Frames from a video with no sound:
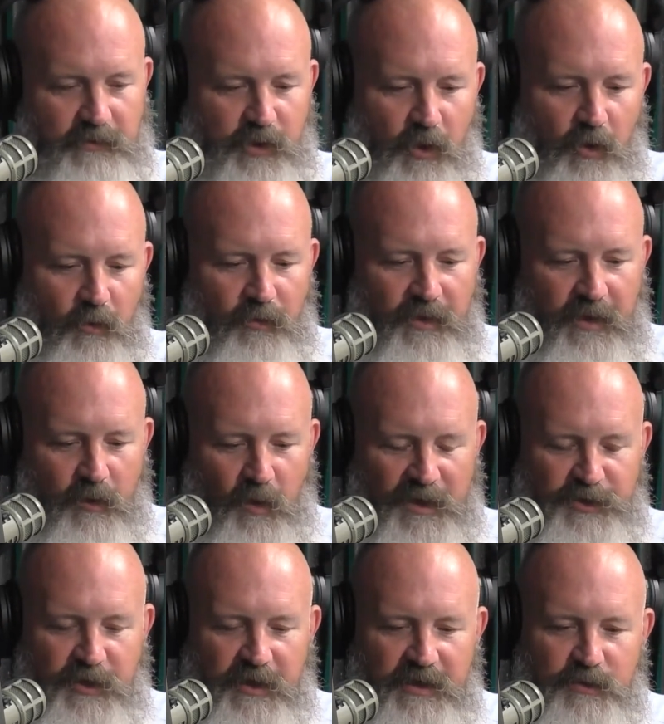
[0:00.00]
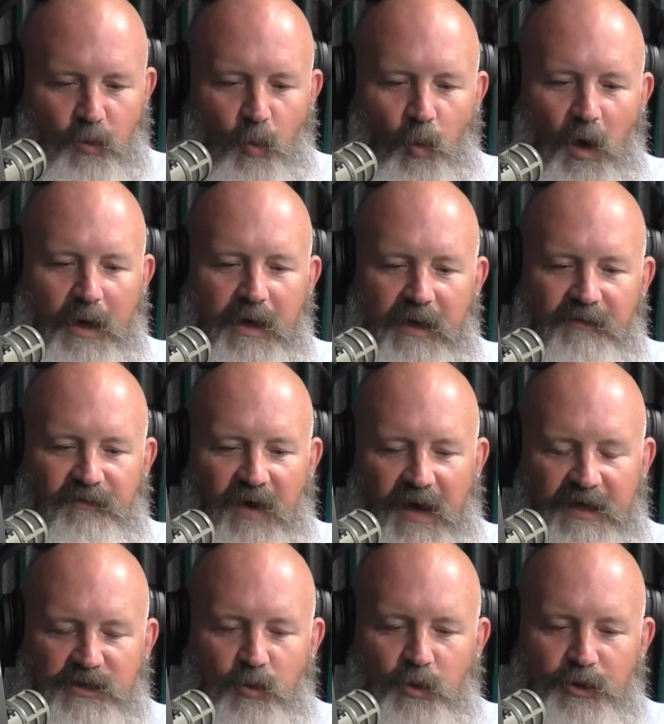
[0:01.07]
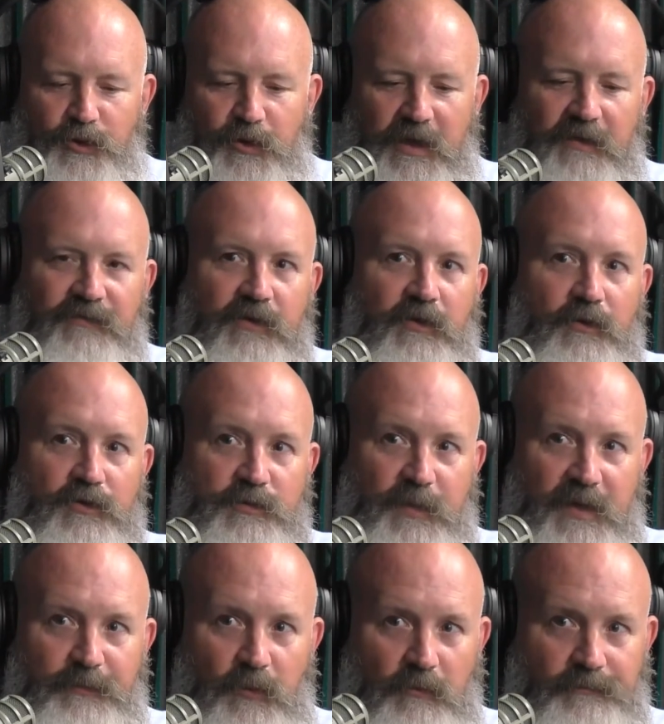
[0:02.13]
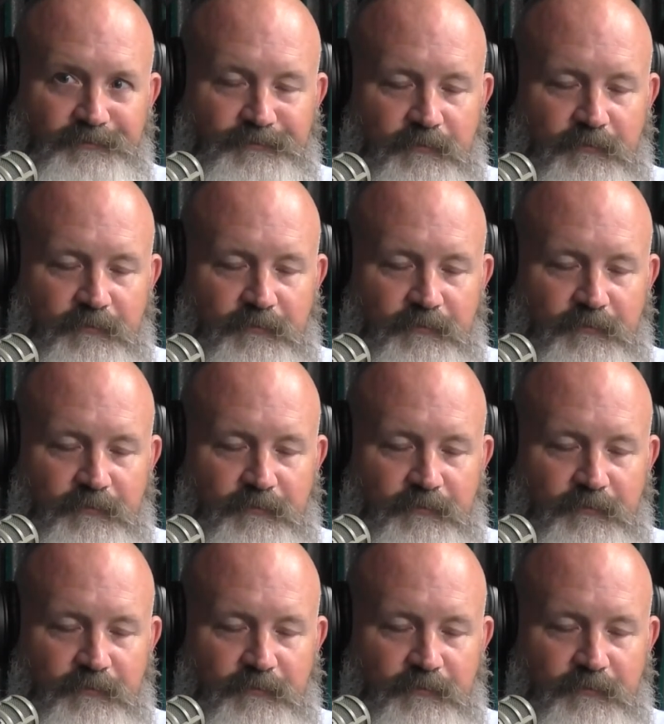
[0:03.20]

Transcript: So the question is, what advice would you give to those people?